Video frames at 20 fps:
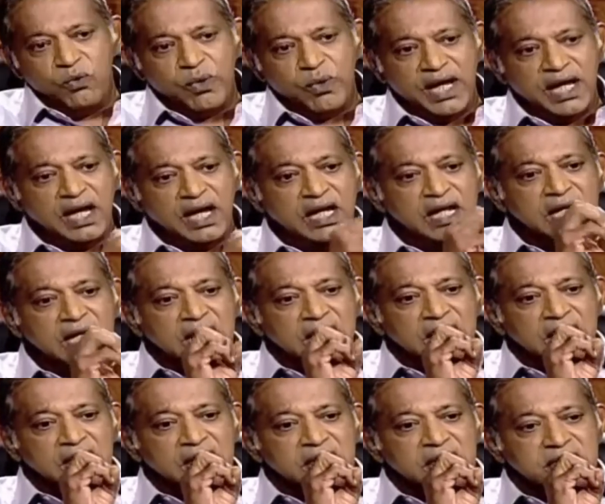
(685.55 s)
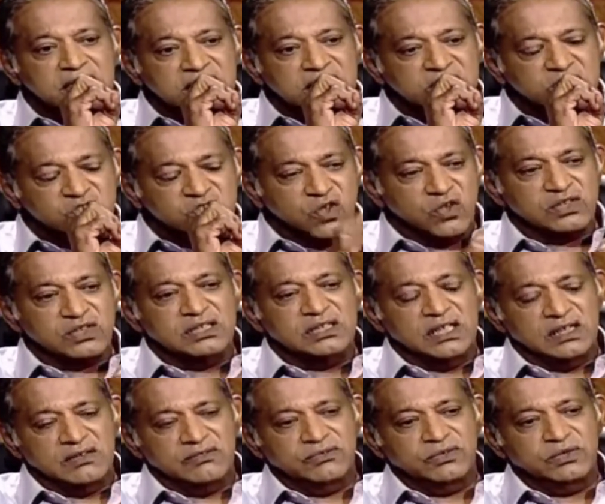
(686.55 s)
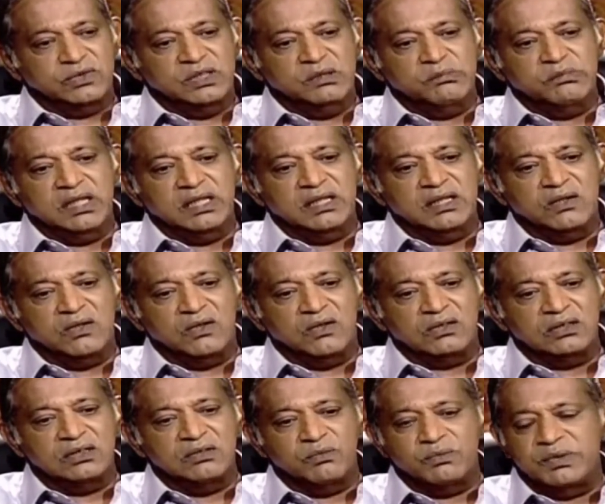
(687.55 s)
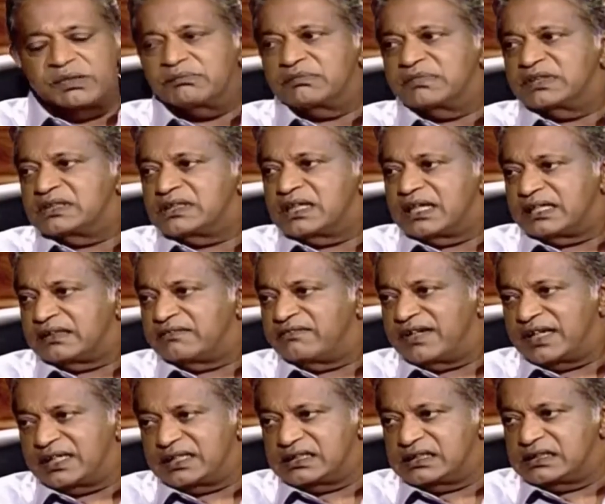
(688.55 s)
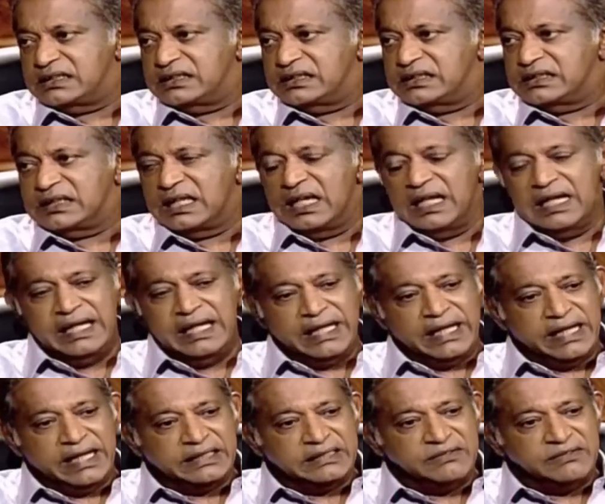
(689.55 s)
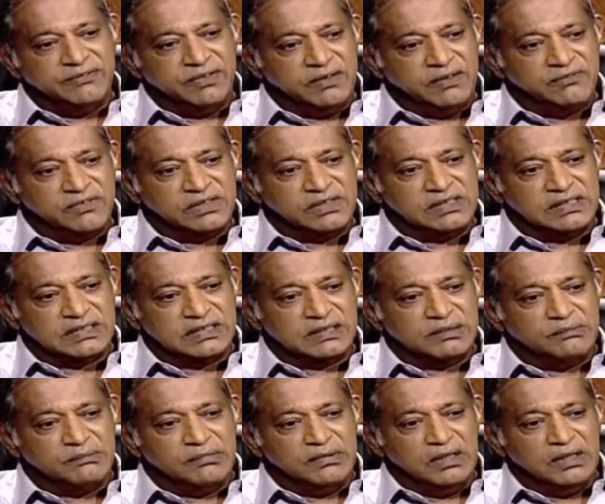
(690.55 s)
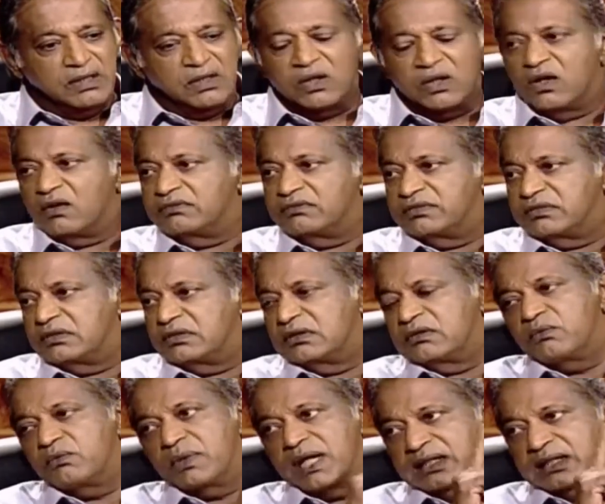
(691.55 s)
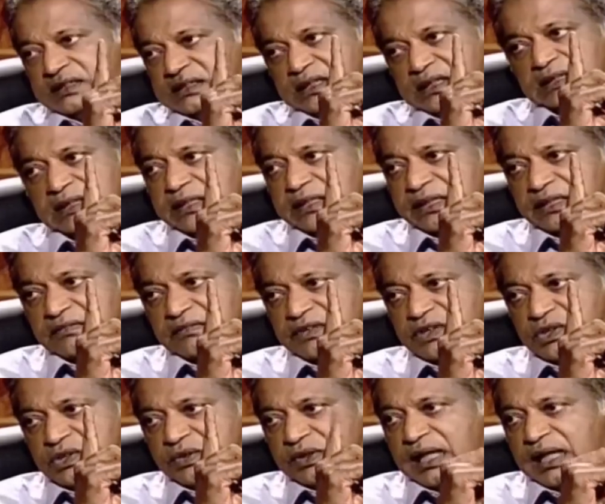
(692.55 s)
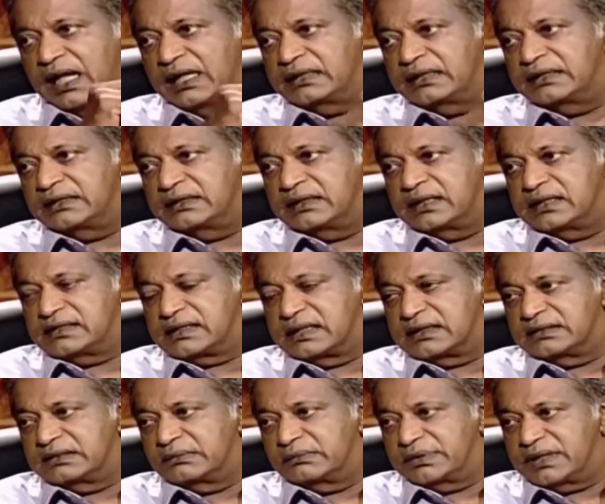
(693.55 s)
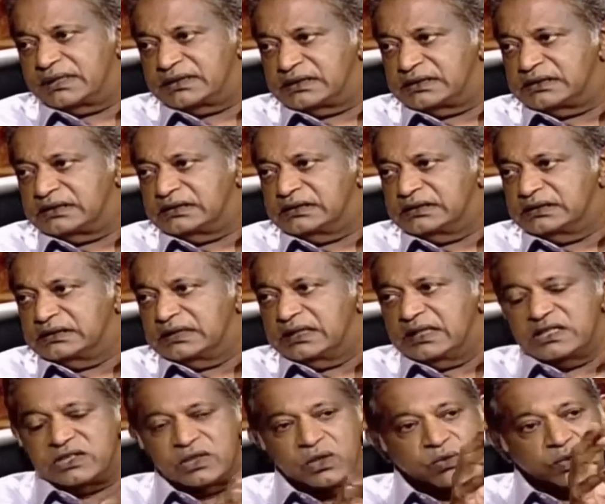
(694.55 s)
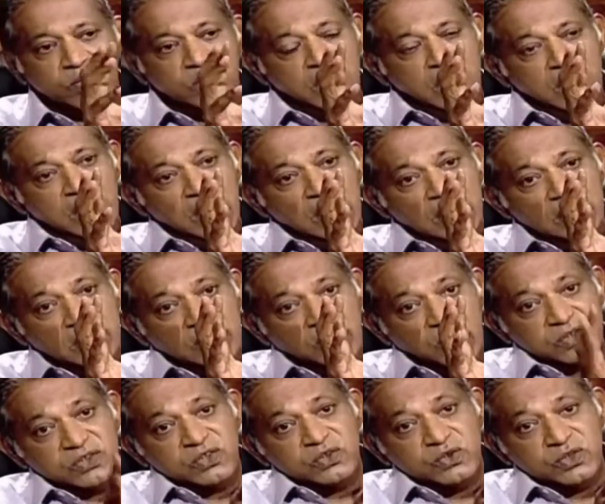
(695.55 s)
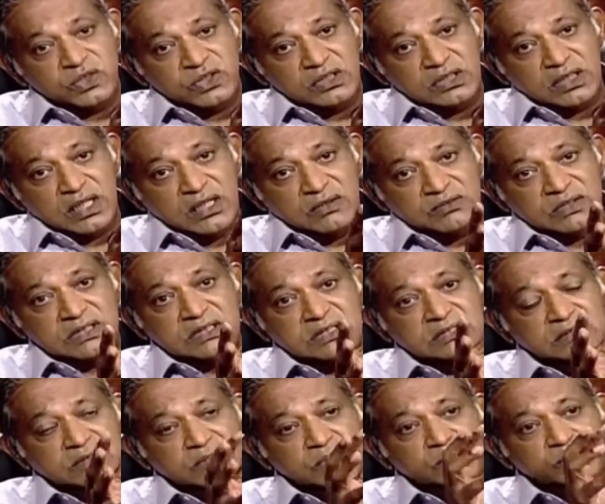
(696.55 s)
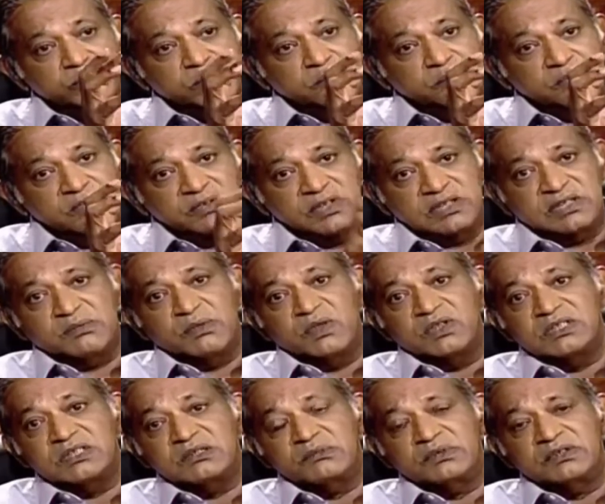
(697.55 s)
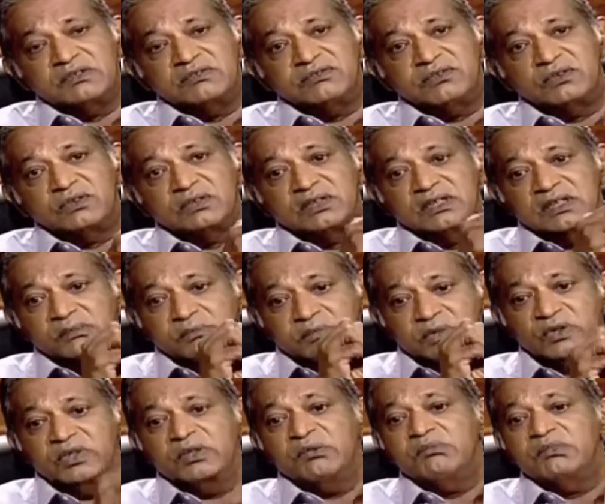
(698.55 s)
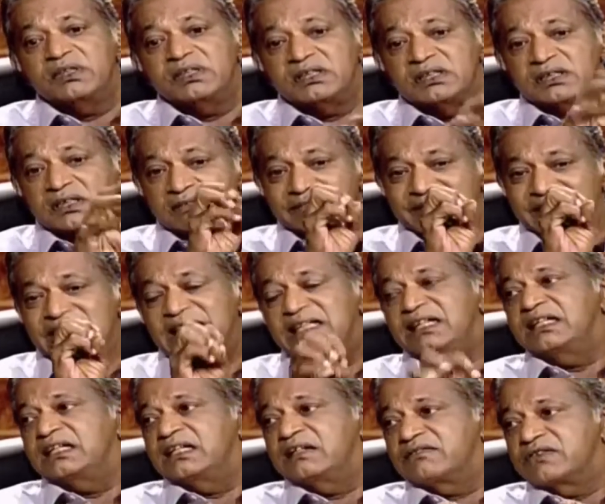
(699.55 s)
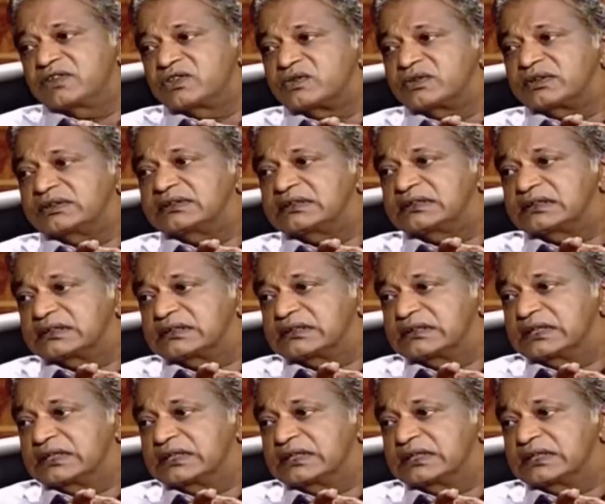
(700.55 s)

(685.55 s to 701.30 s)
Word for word: where it does not therefore depend on the whims and fancies and the favoritism of one single individual, that is the executive president. So the Constitutional Council too will be responsible for the appointment of key individuals. Mm.